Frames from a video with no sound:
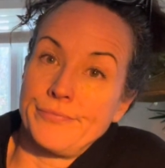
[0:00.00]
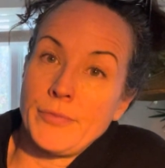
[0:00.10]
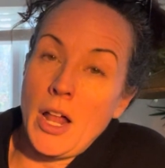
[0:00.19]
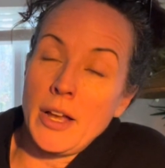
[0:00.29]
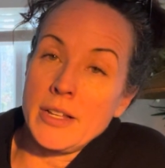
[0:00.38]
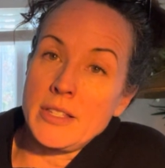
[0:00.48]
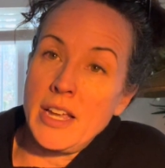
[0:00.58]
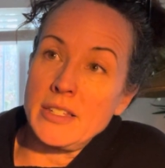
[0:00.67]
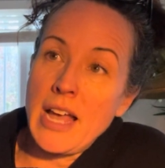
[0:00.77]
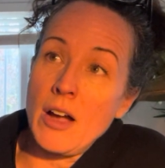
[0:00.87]
all I can say
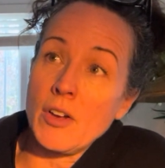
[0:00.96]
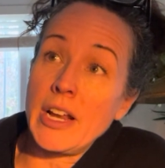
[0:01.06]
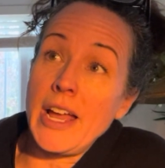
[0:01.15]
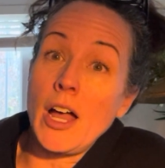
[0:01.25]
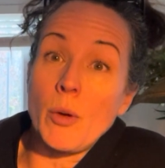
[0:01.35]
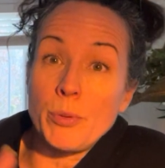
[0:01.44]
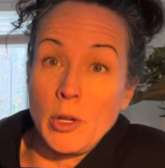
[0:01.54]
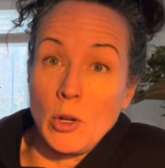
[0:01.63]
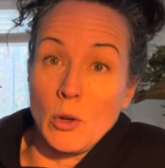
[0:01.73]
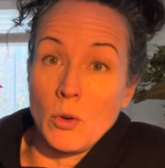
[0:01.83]
is, how can I help
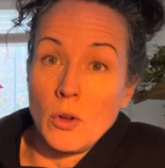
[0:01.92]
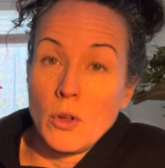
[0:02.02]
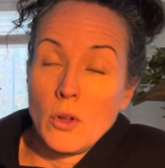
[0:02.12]
you